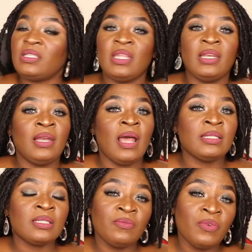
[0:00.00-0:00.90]
started
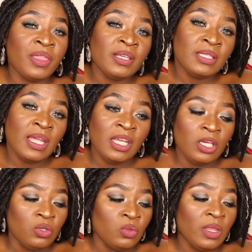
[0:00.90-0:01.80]
asking for things that
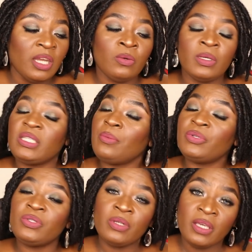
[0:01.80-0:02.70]
he knew that he was
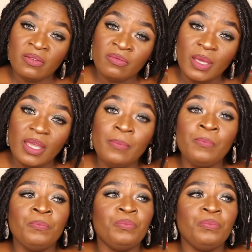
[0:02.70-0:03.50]
supposed to give me,